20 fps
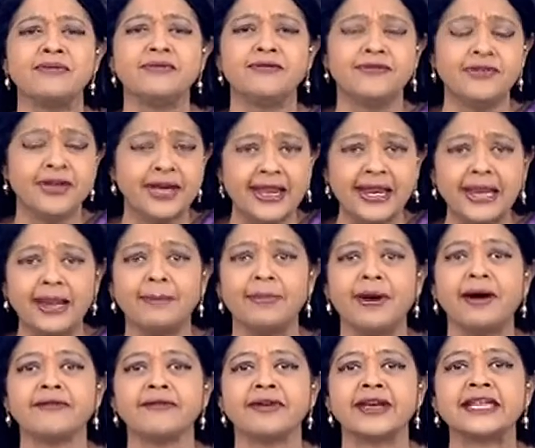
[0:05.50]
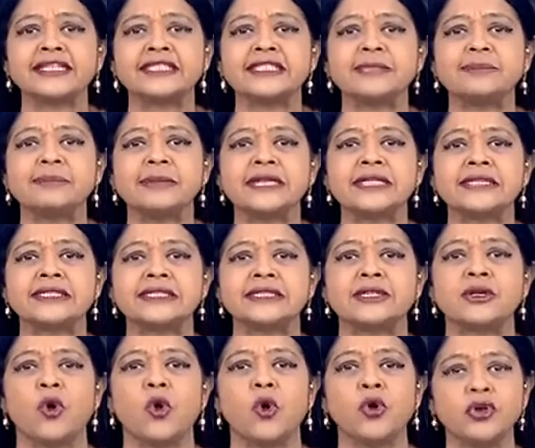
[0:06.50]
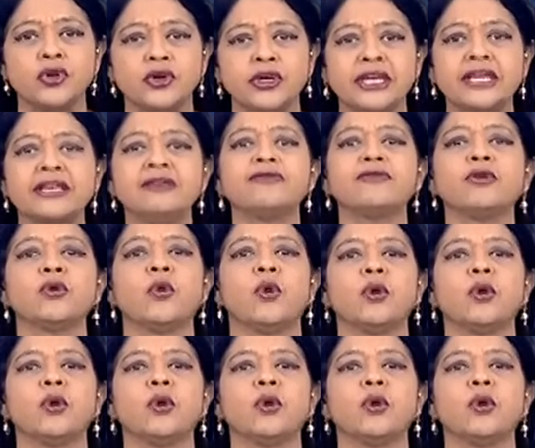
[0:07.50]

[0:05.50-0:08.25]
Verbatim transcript: in well above estimates. Uh, order inflow